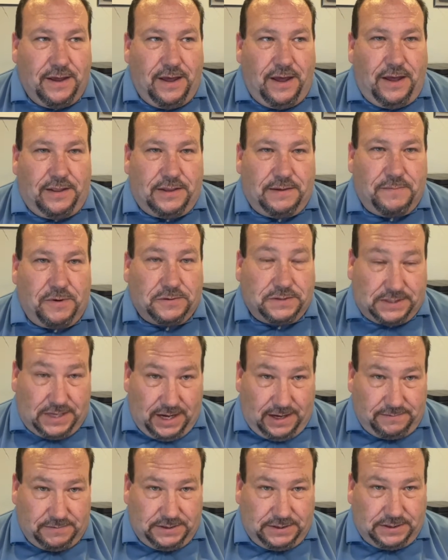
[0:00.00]
the most
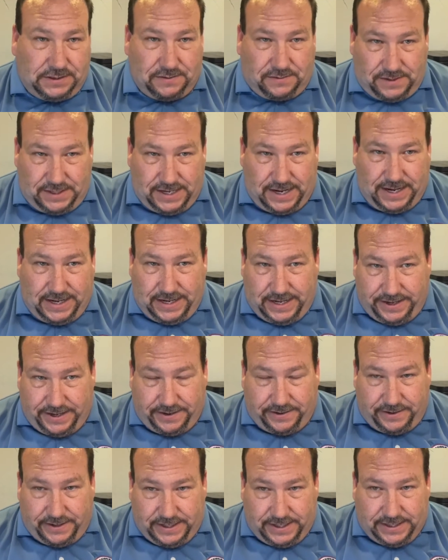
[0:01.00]
common story I
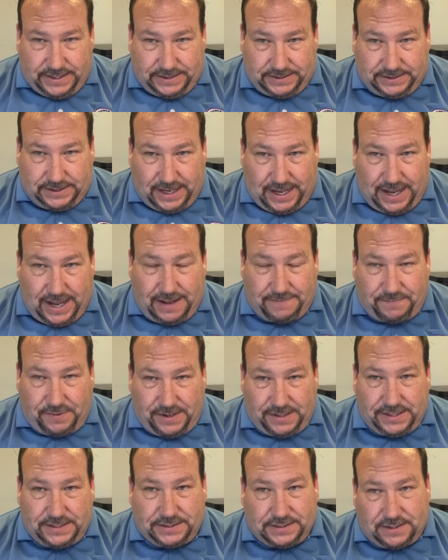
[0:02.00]
hear is, hey, I
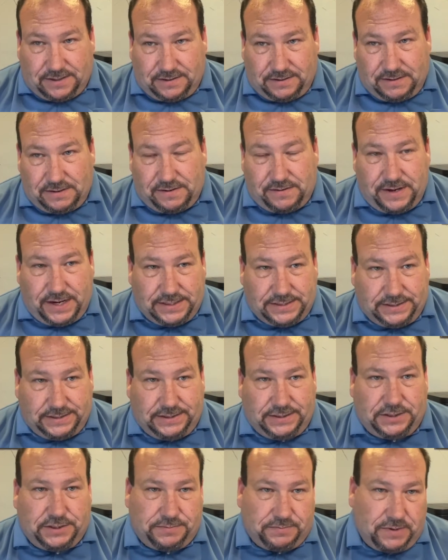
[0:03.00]
bought this car on
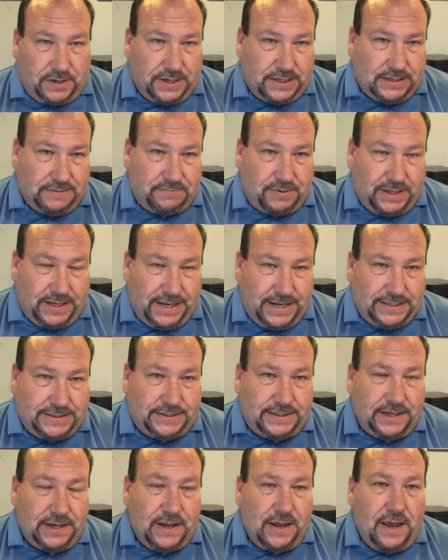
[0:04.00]
Craigslist or
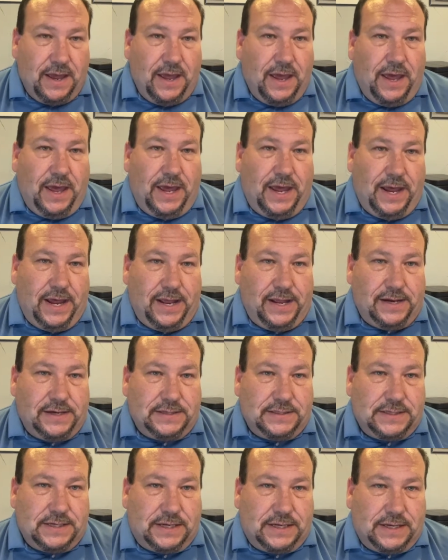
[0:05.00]
Marketplace, and
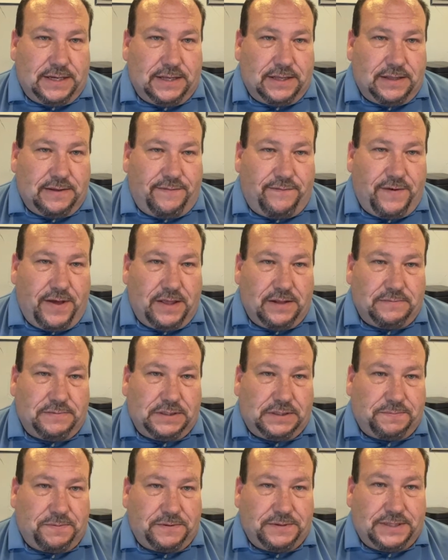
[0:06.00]
the fellow was
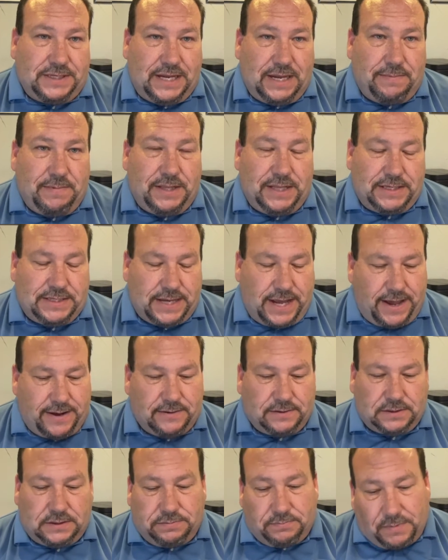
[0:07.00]
supposed to give me the title
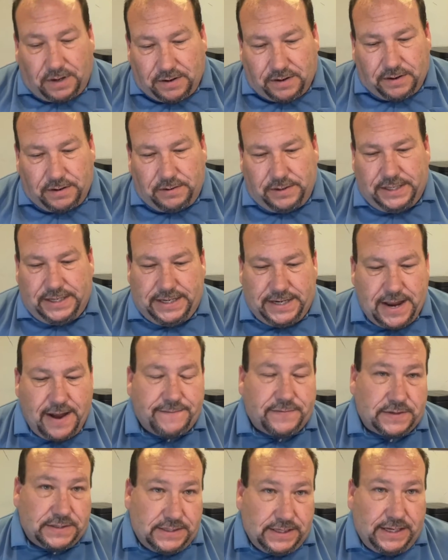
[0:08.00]
tomorrow and he
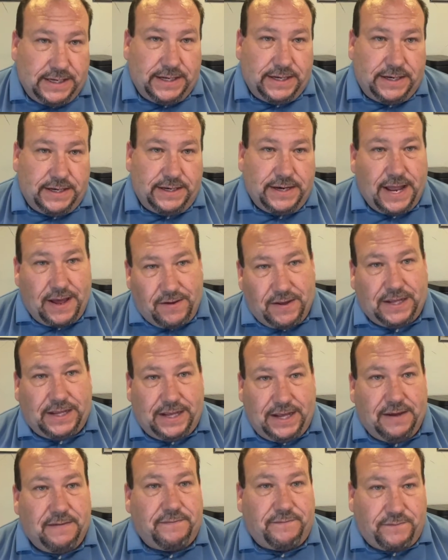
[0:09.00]
never did, and now I
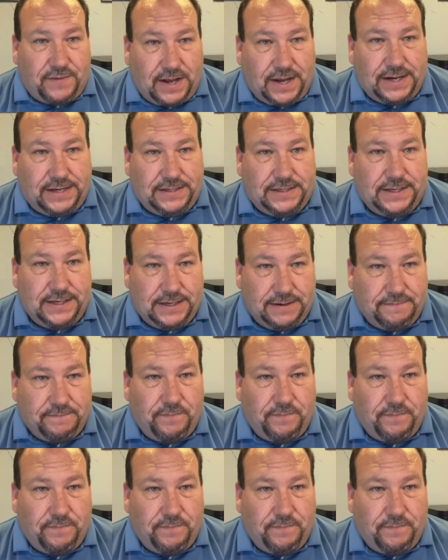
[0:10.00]
can't find him.